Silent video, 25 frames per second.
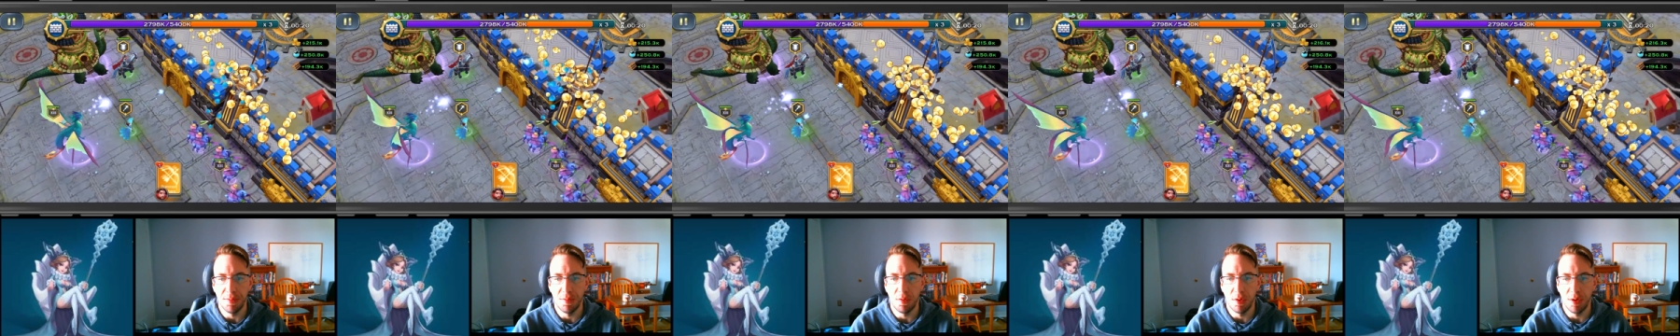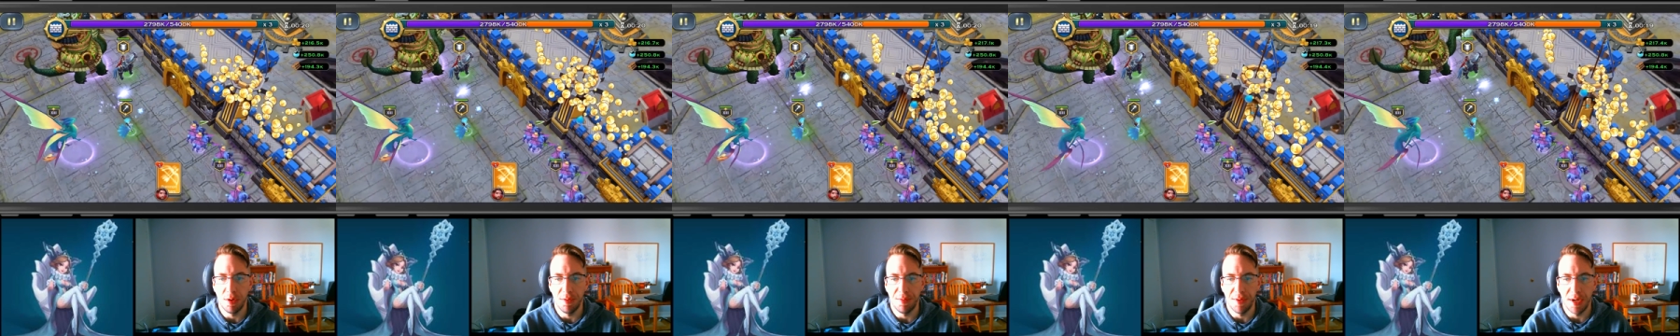
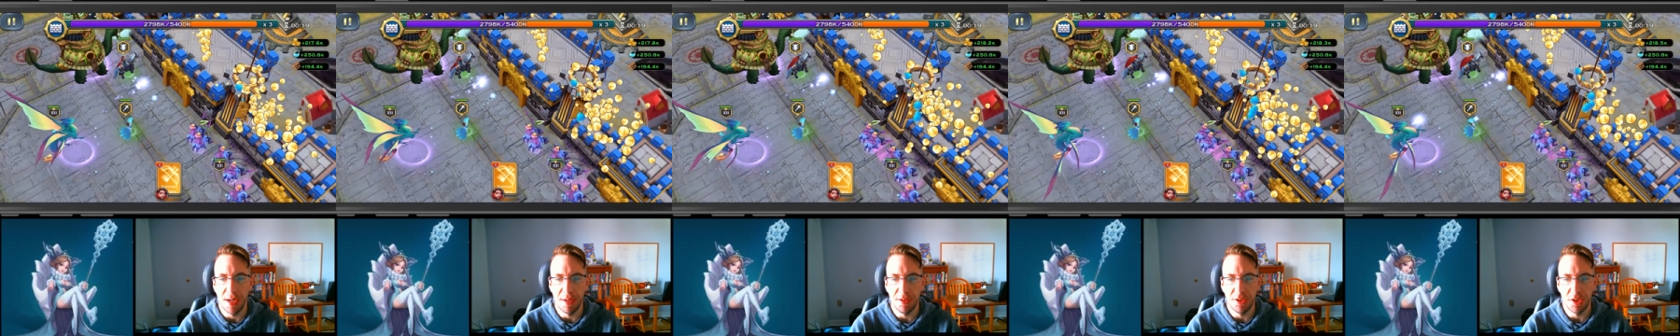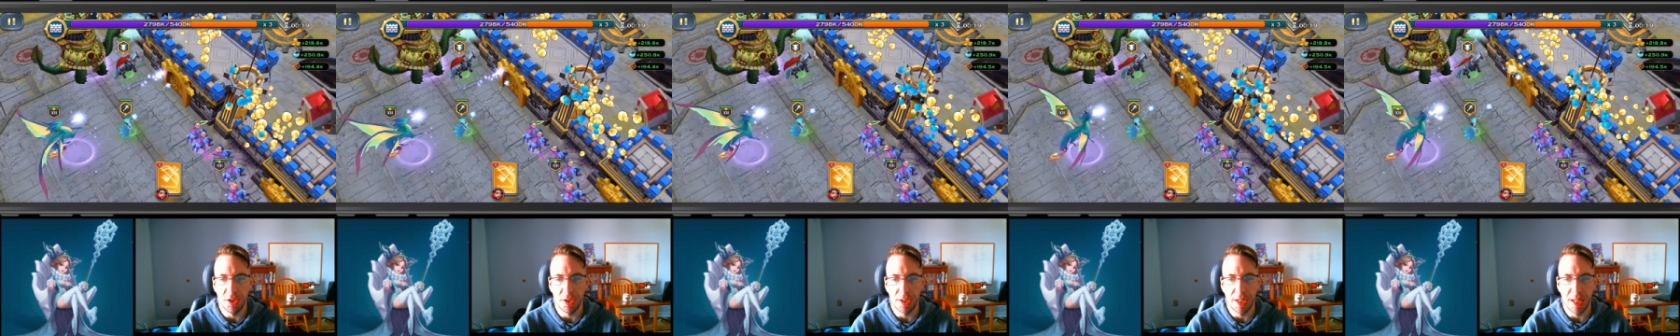45,
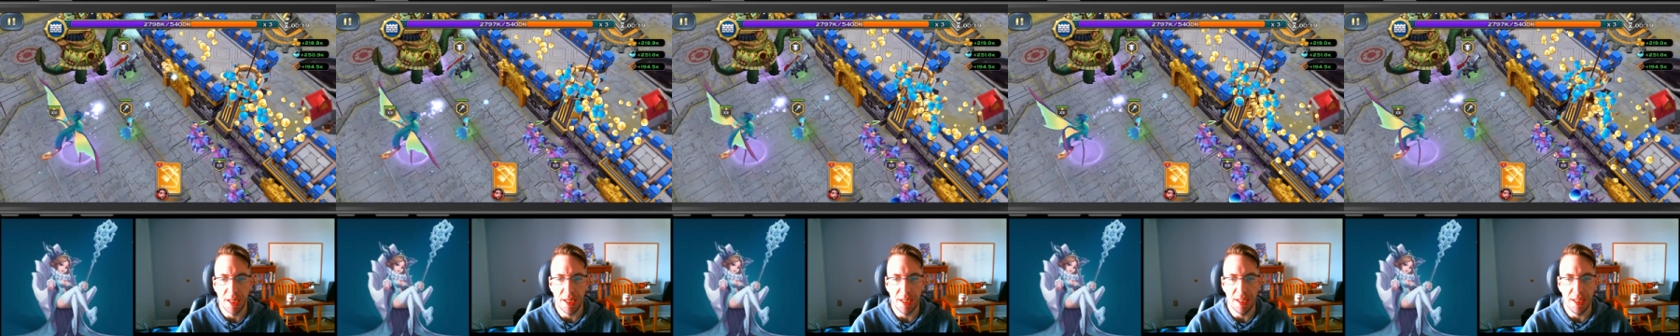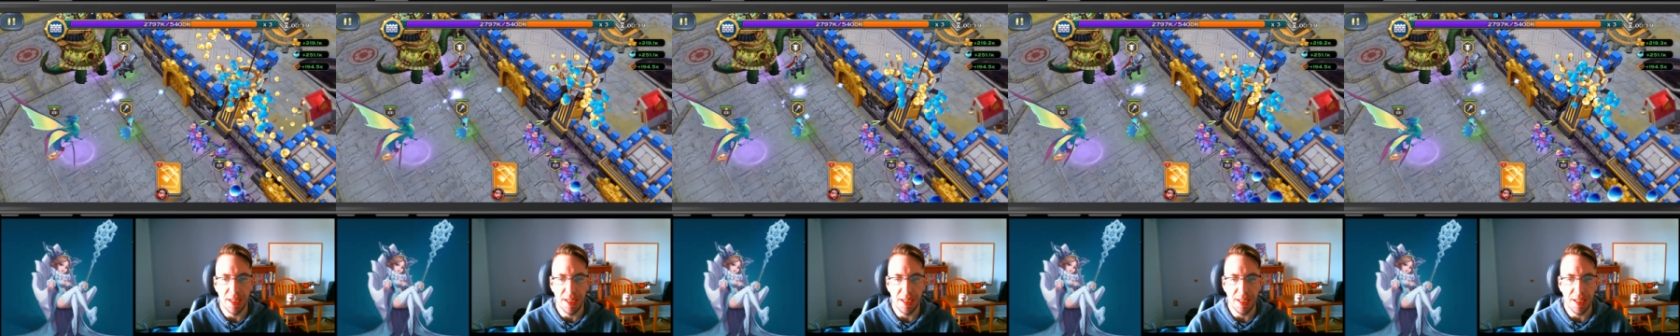she'll get
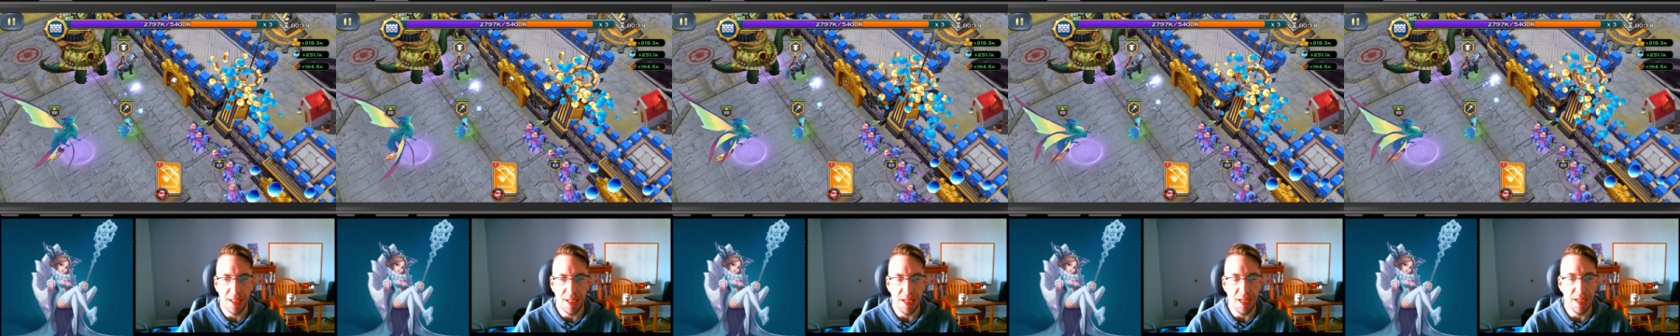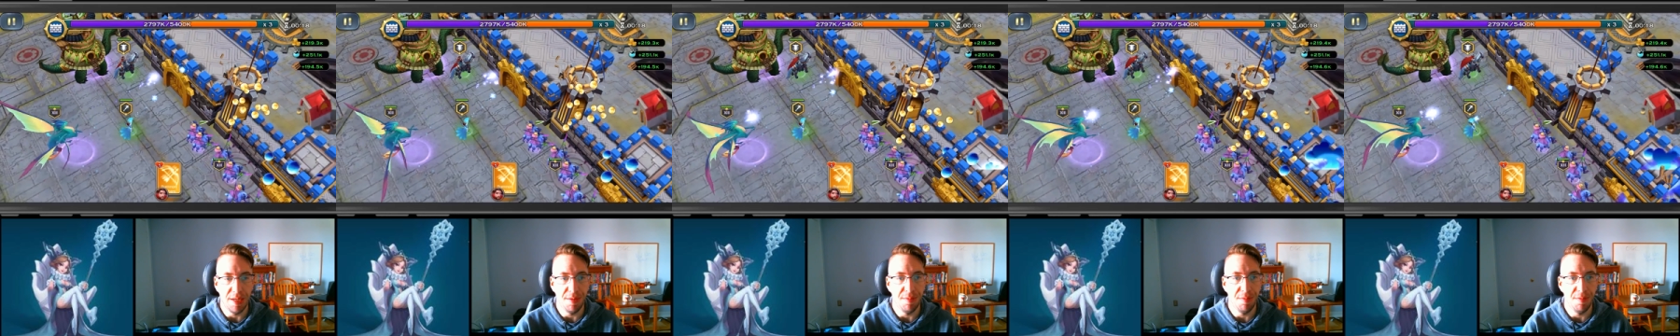
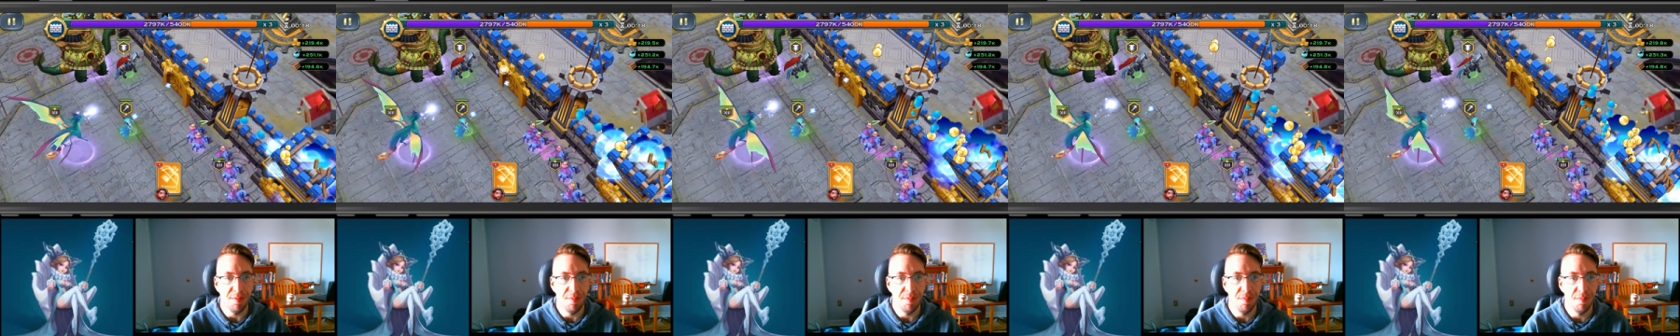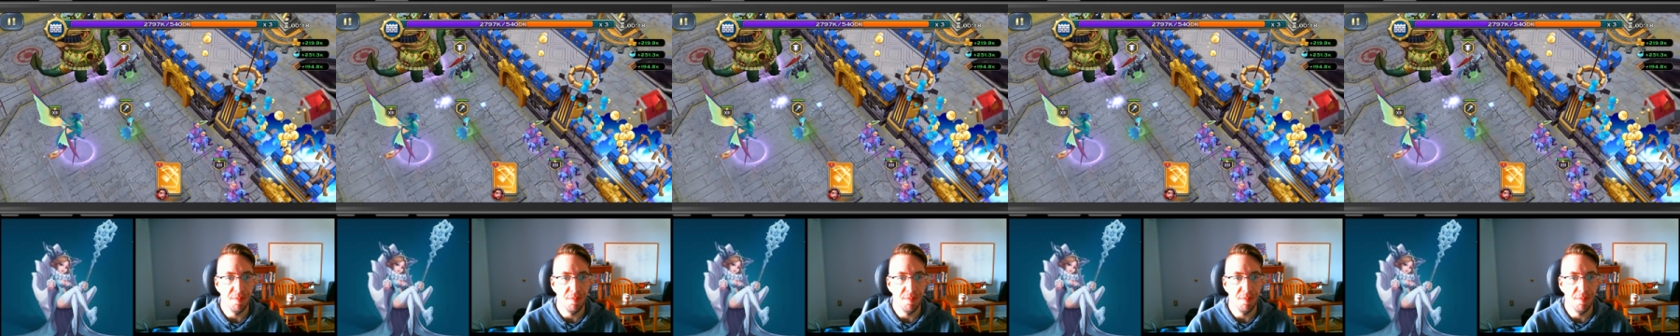a